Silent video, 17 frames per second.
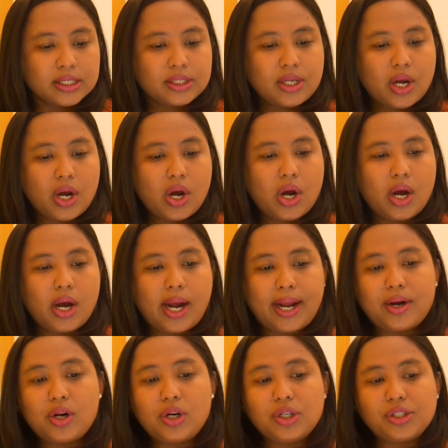So,
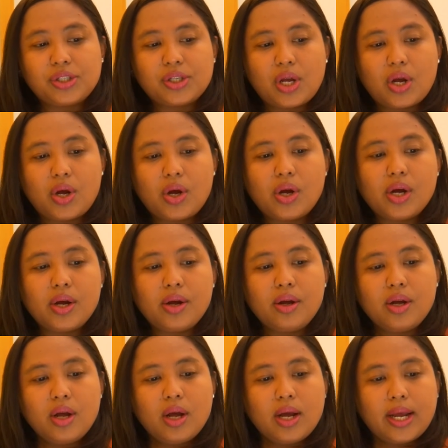and also
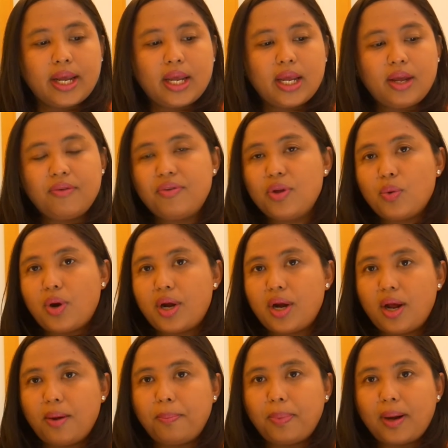if you want
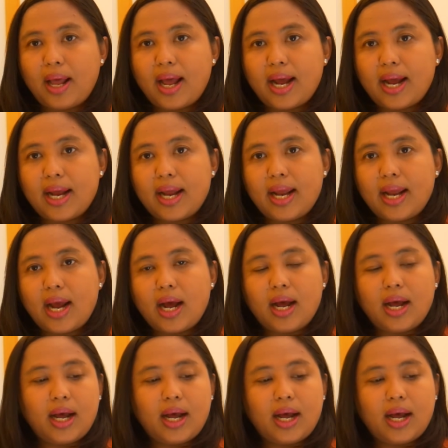to apply